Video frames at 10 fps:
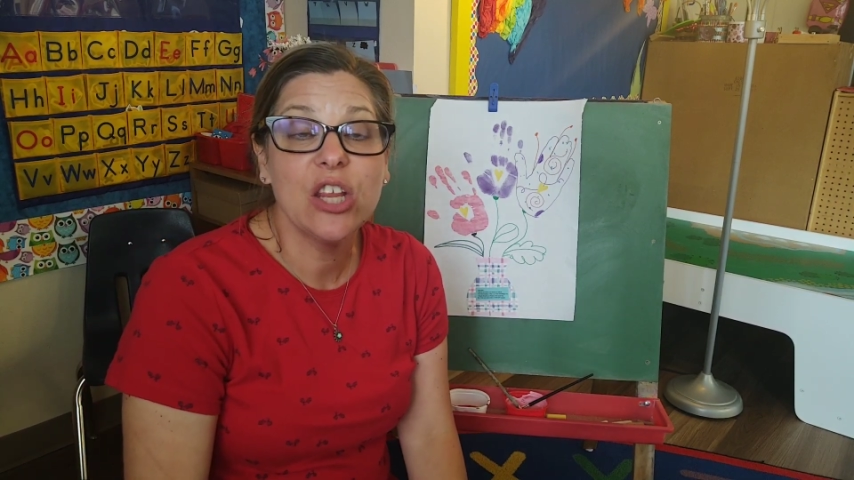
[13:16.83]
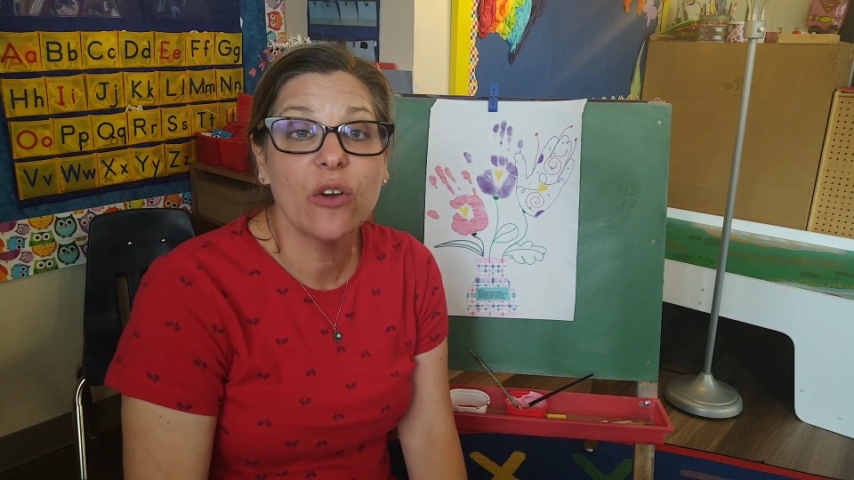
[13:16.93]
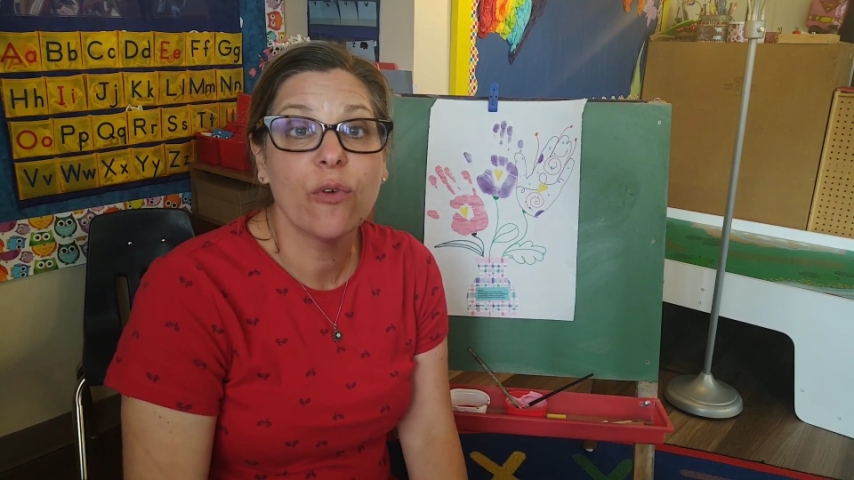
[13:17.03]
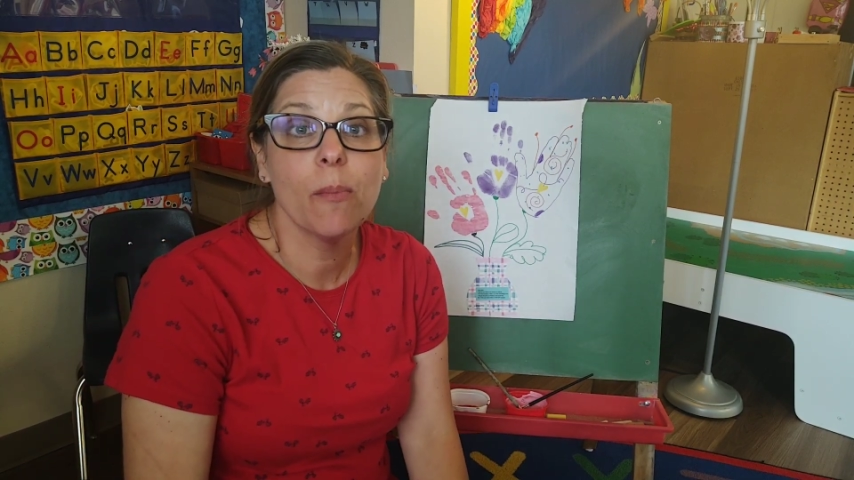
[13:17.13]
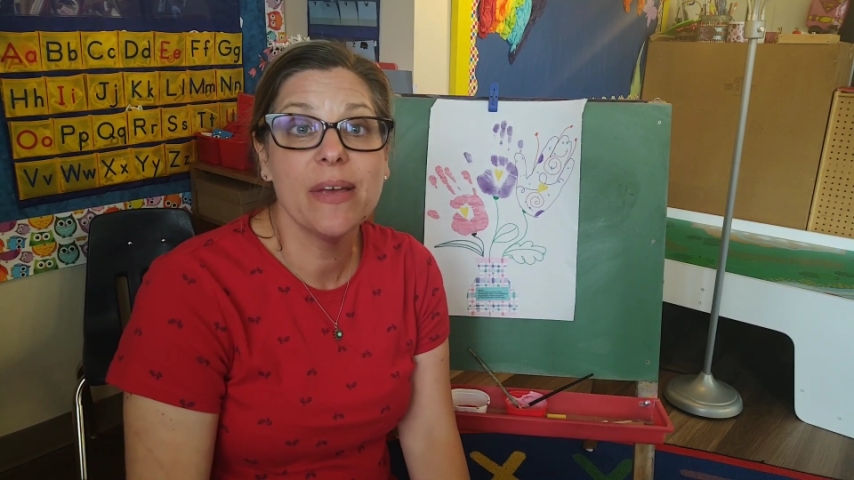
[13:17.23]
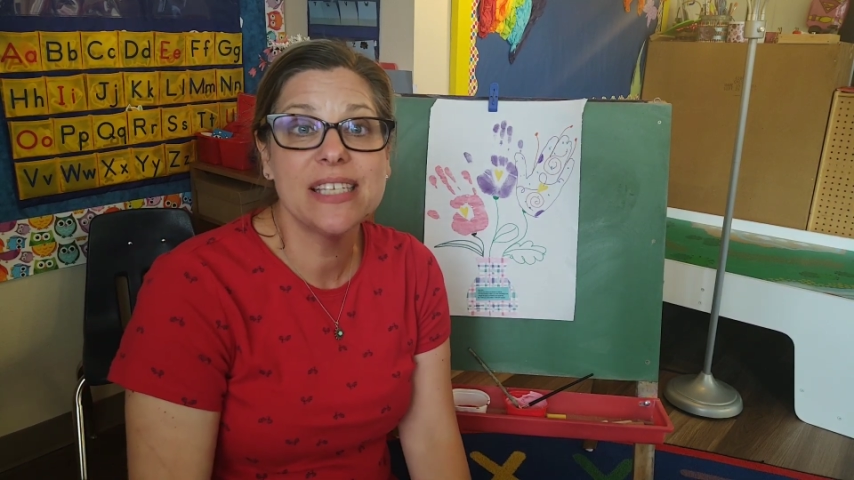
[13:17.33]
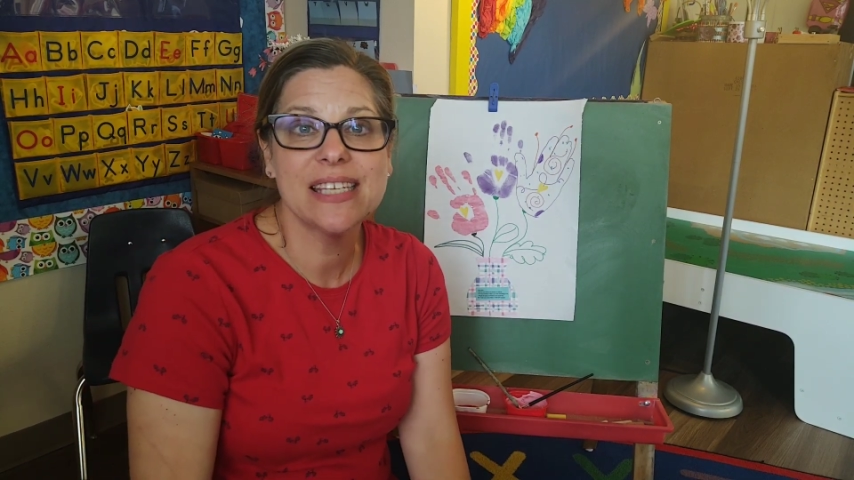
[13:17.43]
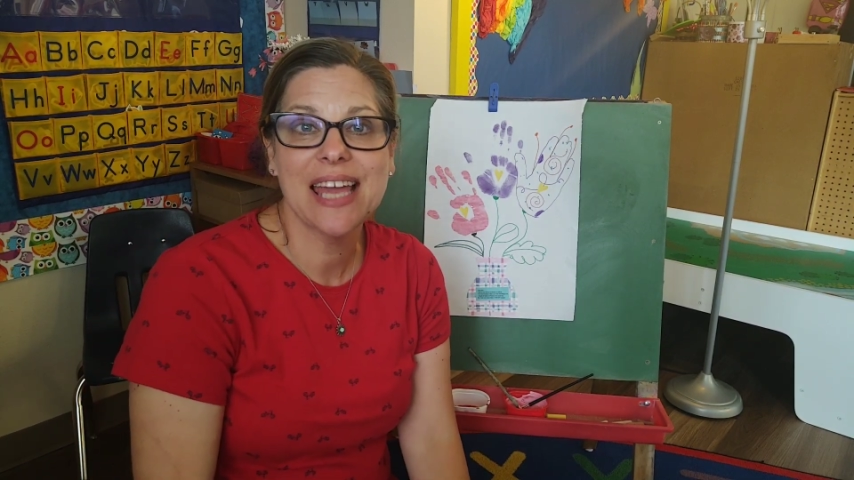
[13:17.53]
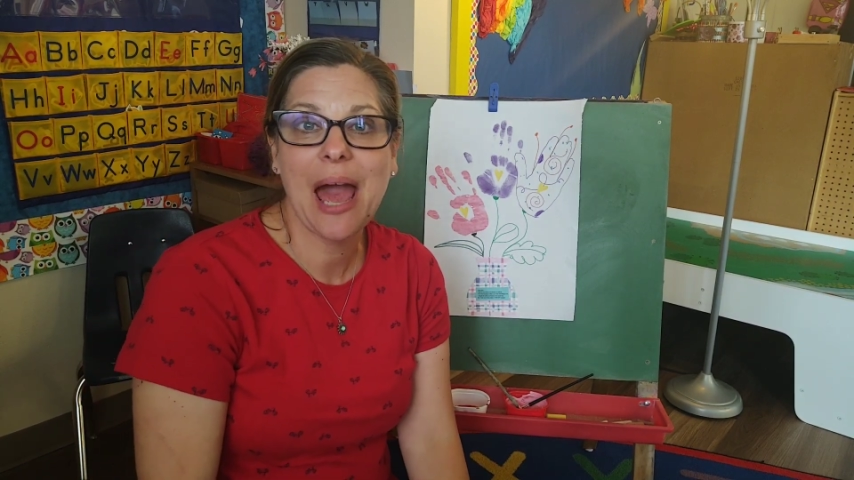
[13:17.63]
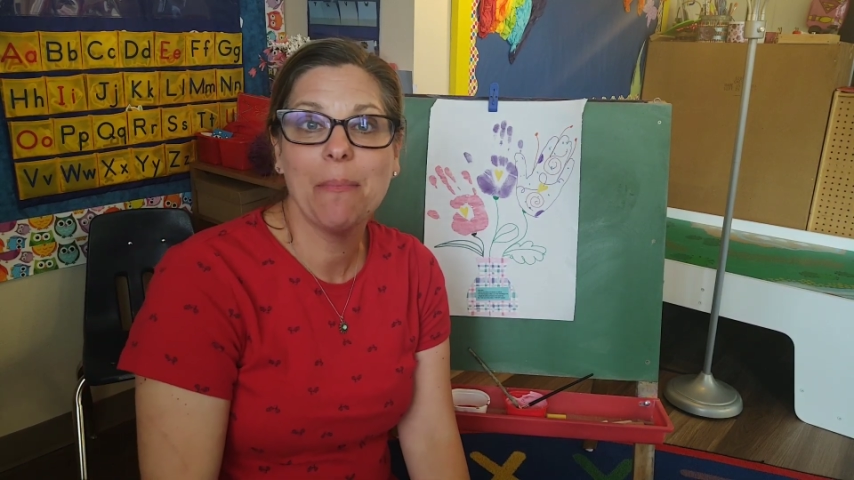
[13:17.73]
Look for
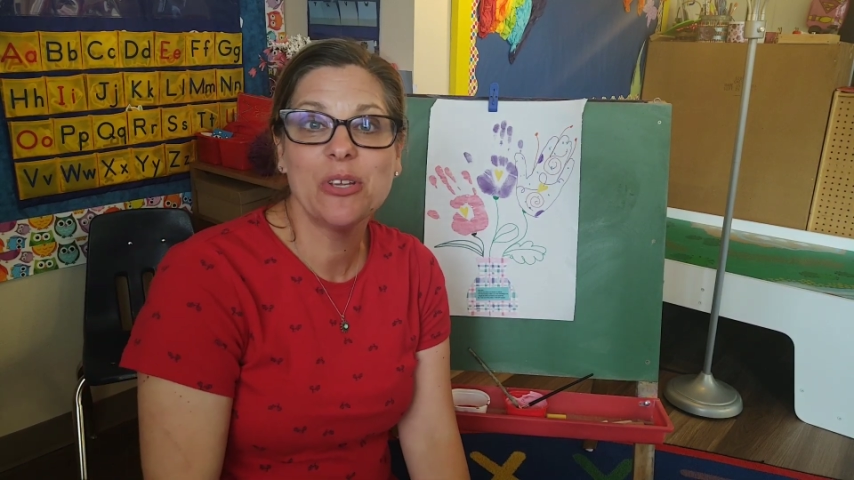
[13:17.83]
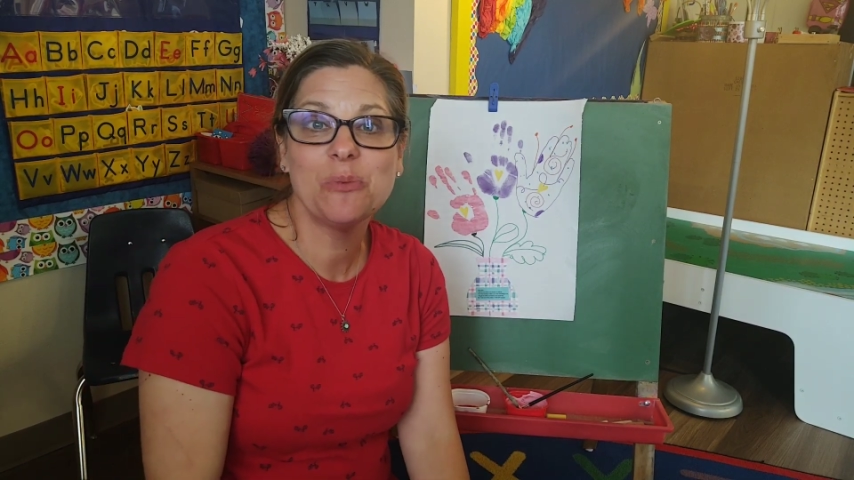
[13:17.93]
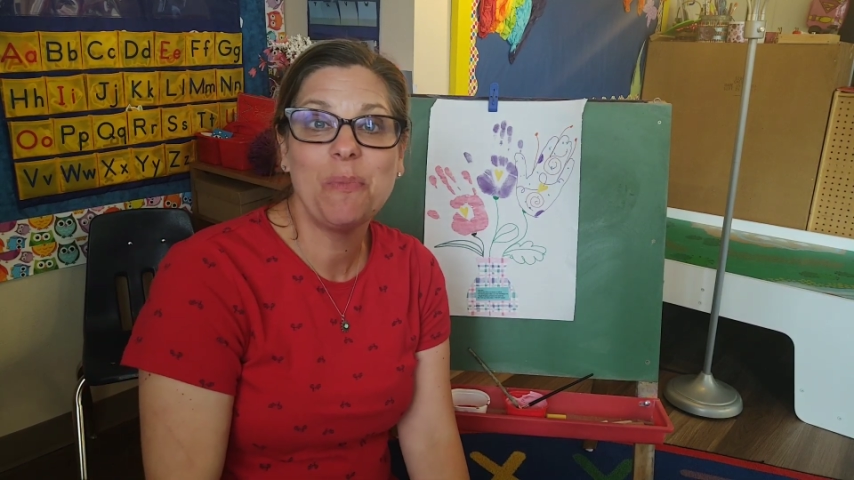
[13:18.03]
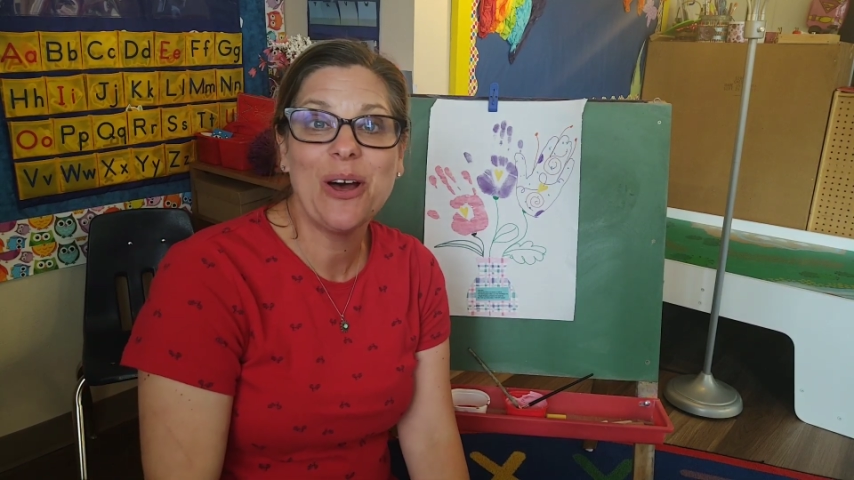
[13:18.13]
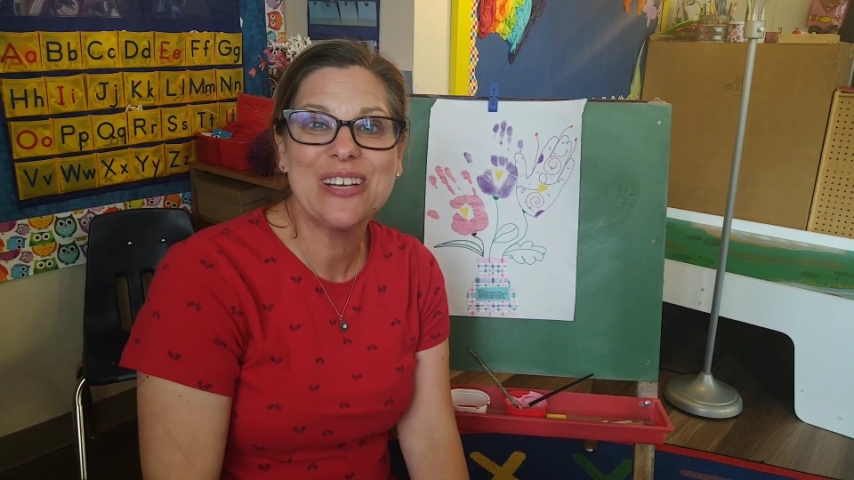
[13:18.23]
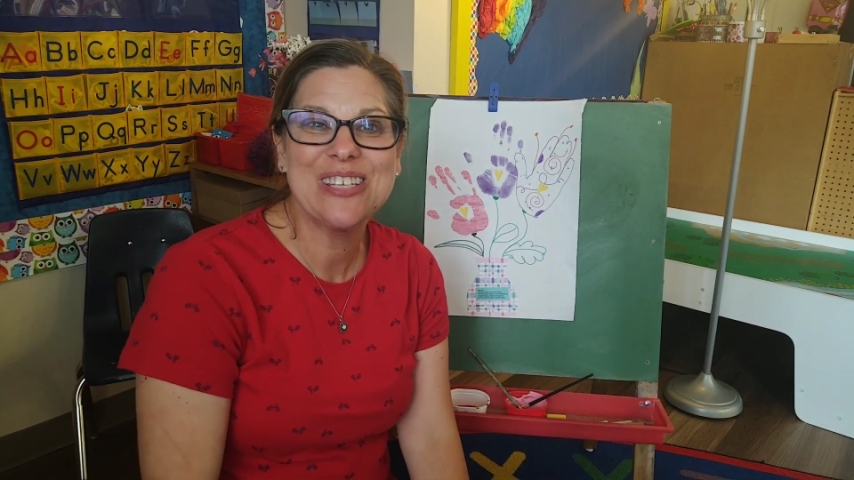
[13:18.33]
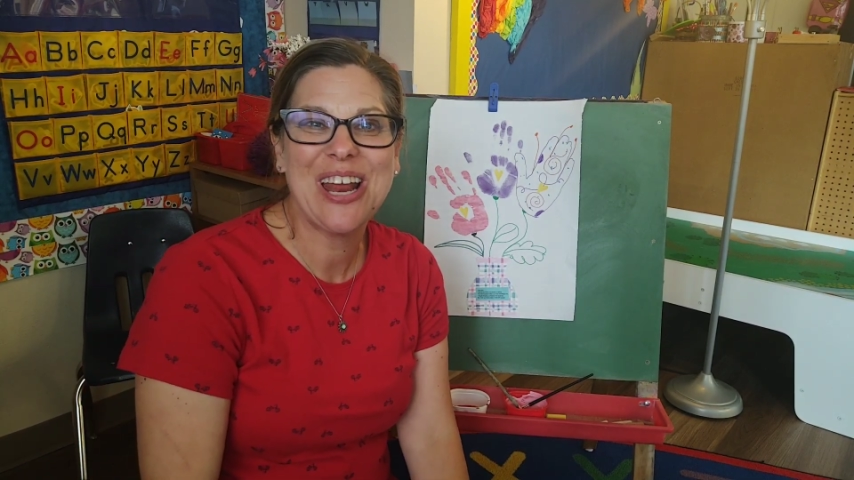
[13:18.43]
Mrs. Campbell's books,